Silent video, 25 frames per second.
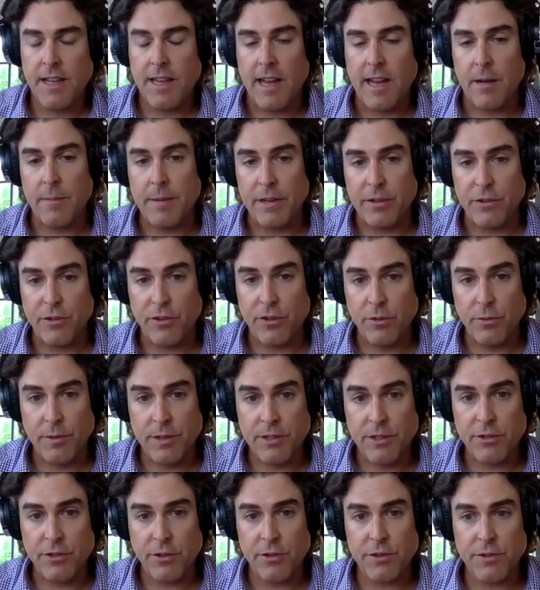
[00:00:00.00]
I'll make two
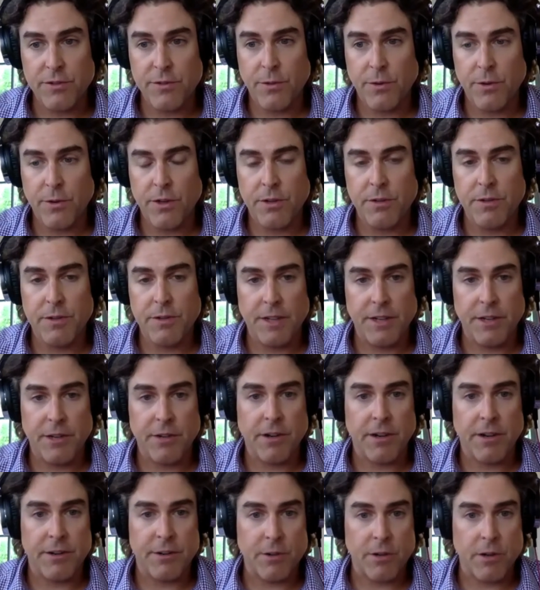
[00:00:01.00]
intros for you and then you're
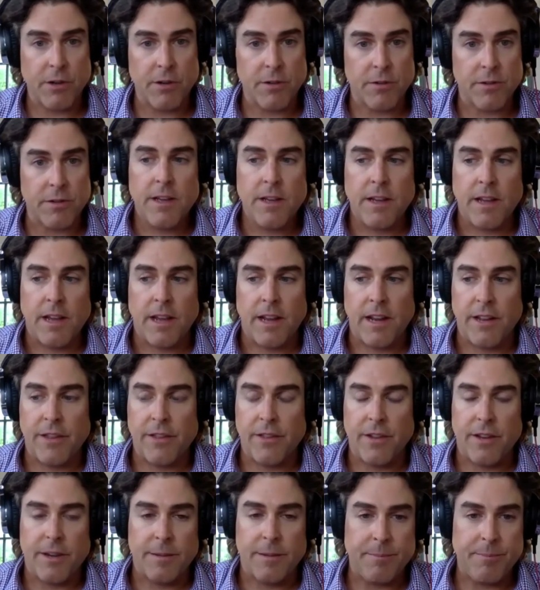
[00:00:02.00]
on your own." And I
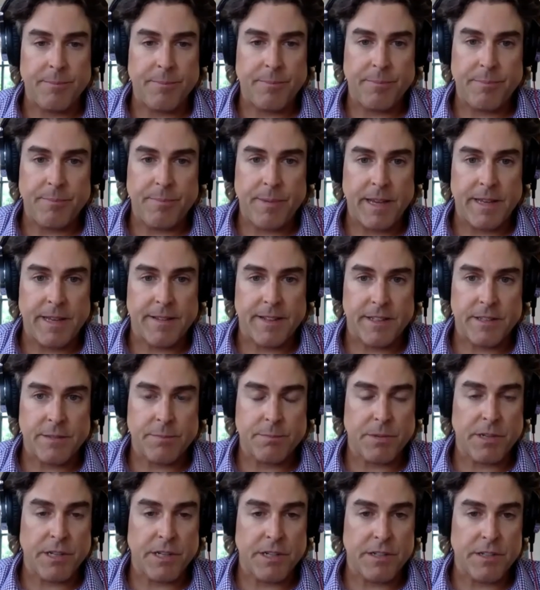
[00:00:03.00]
thought, "Man, that's
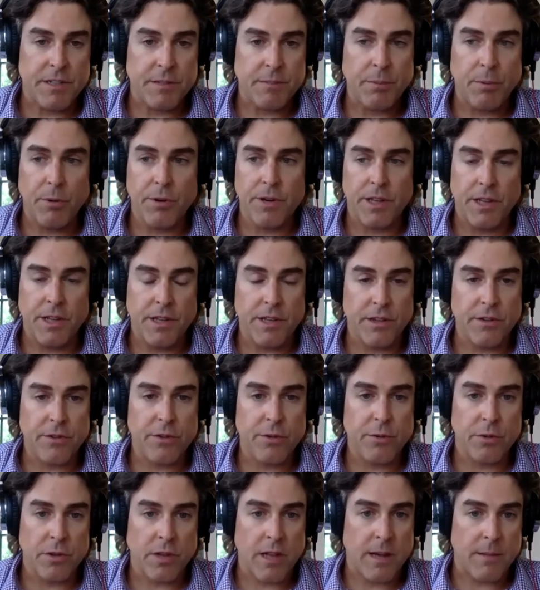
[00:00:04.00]
pretty disappointing. He could
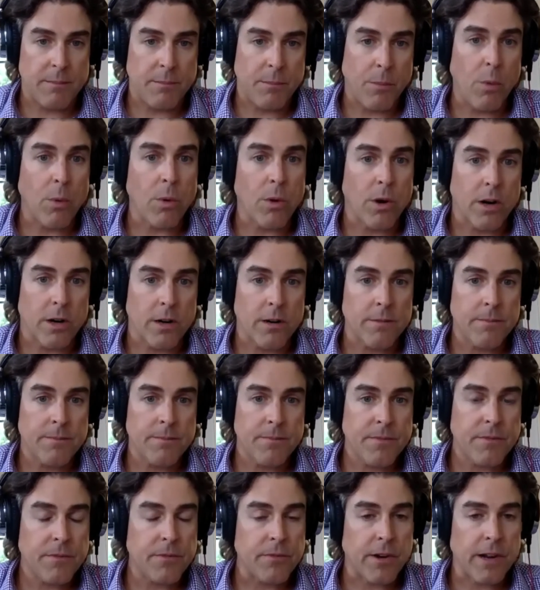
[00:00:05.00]
do a lot more."
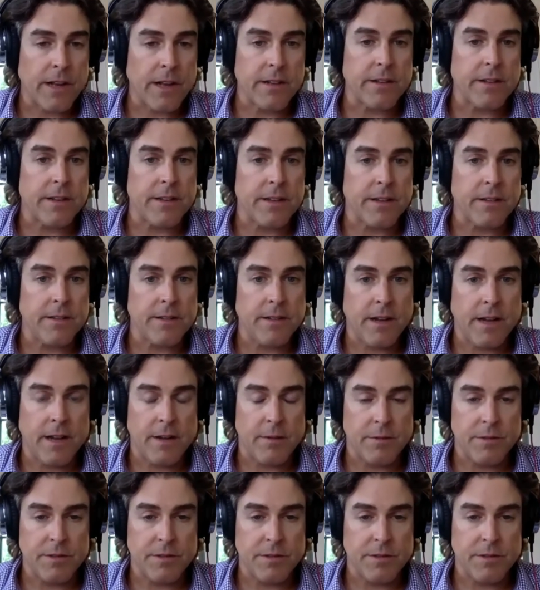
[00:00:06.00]
Frankly, I
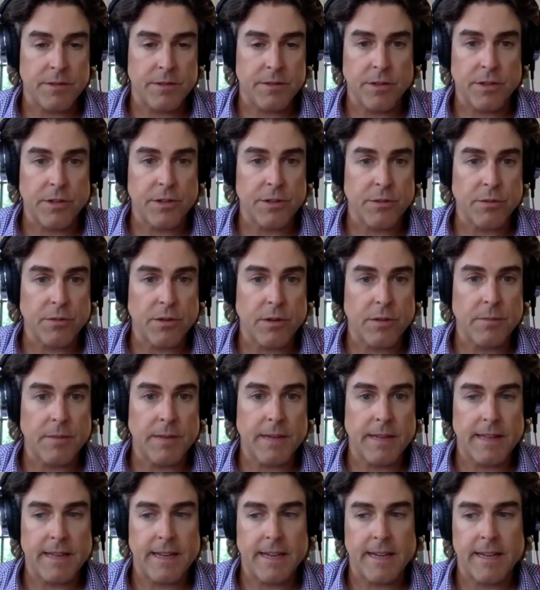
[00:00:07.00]
was a little underwhelmed
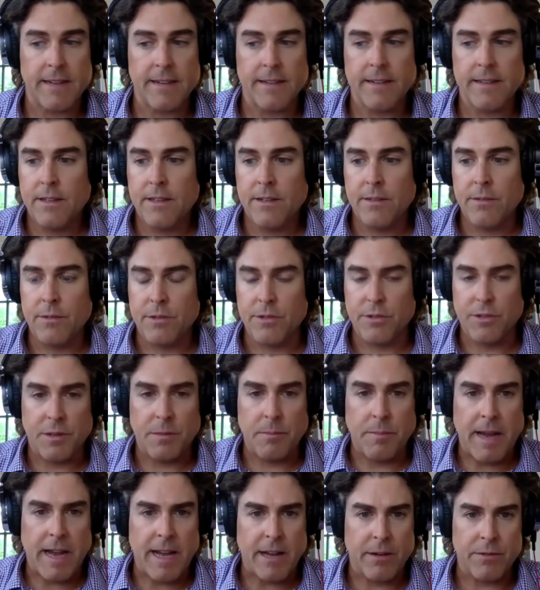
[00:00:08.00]
by that, which
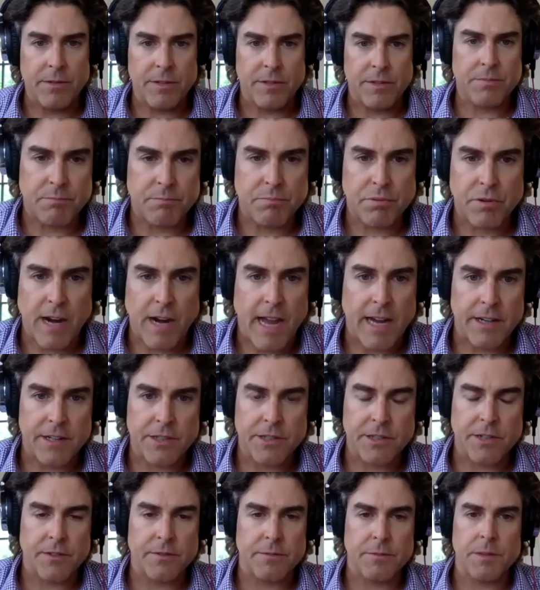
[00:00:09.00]
looking back was
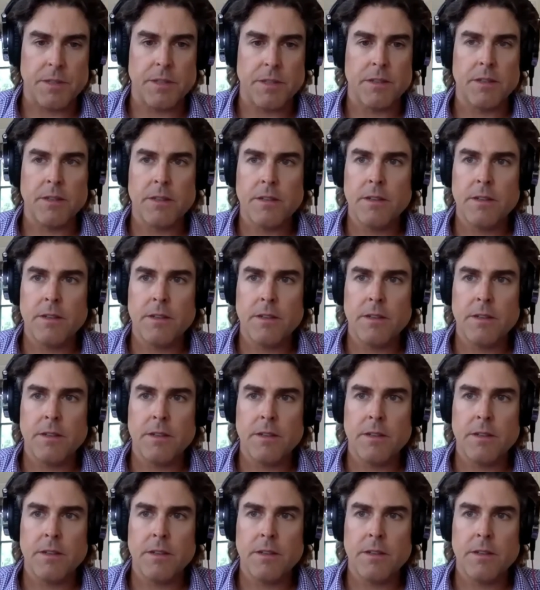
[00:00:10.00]
prattish of me.